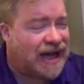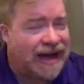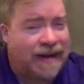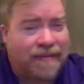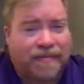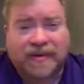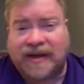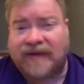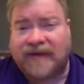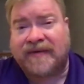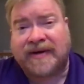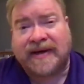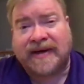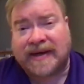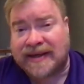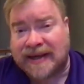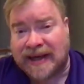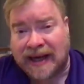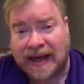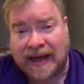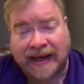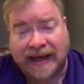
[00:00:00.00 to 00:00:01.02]
uplifting
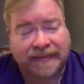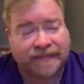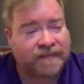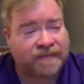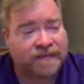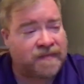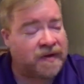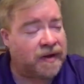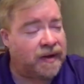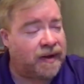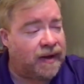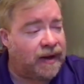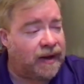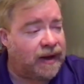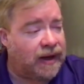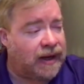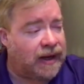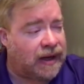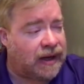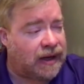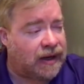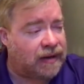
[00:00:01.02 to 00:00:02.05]
time.
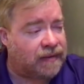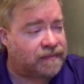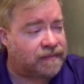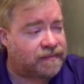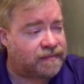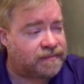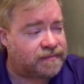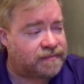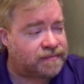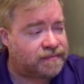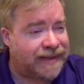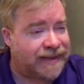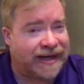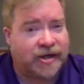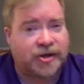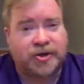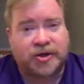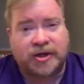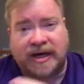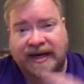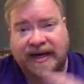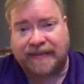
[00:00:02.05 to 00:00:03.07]
Mayor
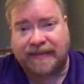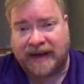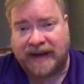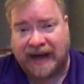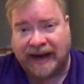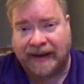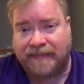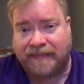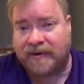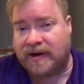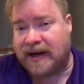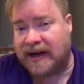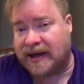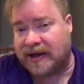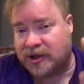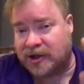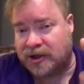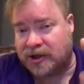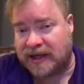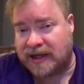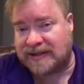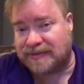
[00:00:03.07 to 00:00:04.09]
Johnny Piper had
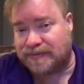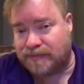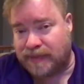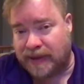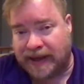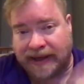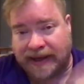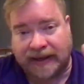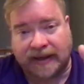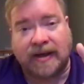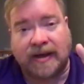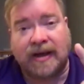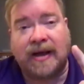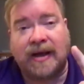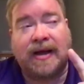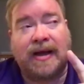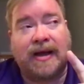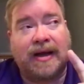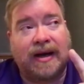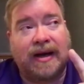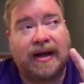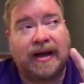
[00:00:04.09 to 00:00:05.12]
just been
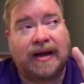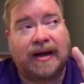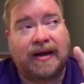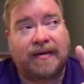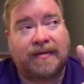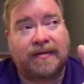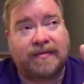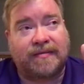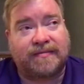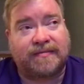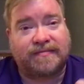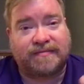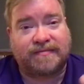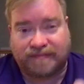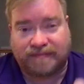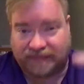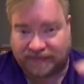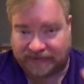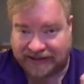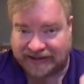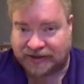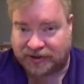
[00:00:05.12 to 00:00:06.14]

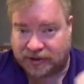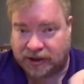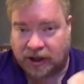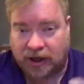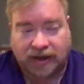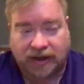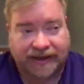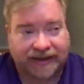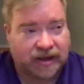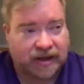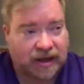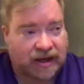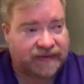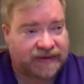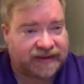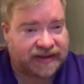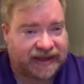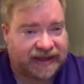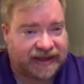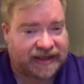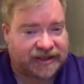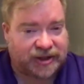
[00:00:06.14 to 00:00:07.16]
installed in
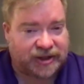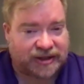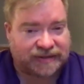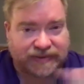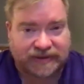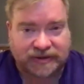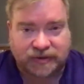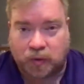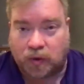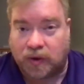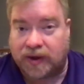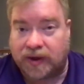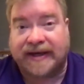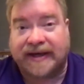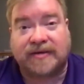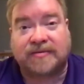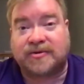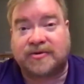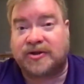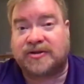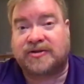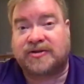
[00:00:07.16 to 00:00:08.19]
office. He had just been sworn
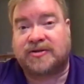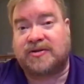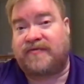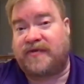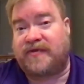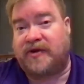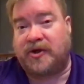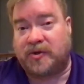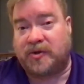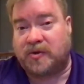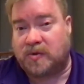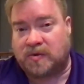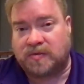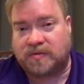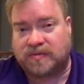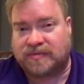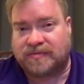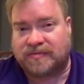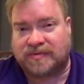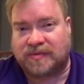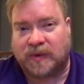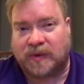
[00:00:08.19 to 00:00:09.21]
in just a few
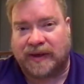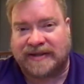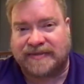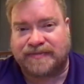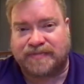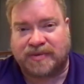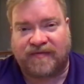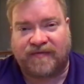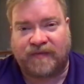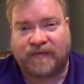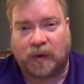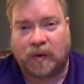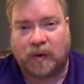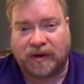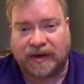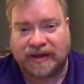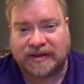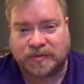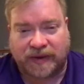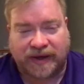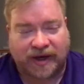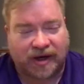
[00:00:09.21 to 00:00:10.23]
weeks before,
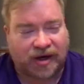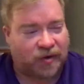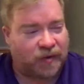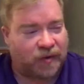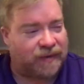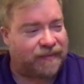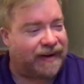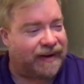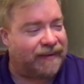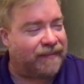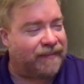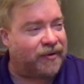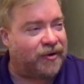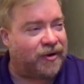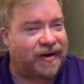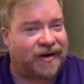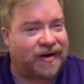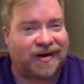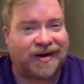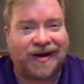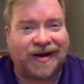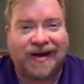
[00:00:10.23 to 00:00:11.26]
as we all remember,
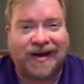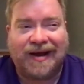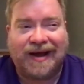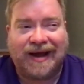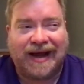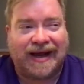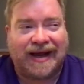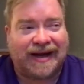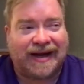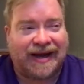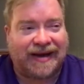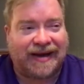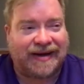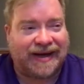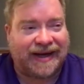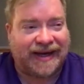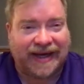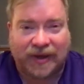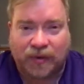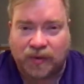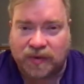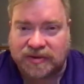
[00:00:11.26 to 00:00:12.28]
and
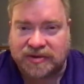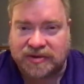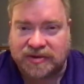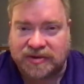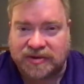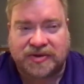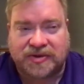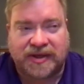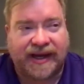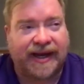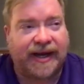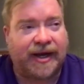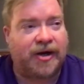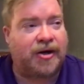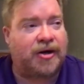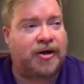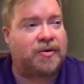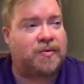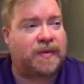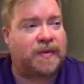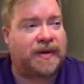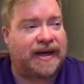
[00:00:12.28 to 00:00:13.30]
he was
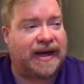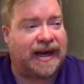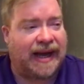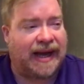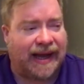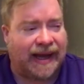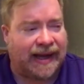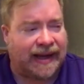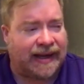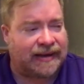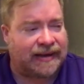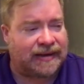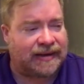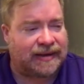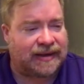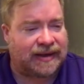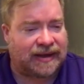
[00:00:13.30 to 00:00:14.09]
there. We had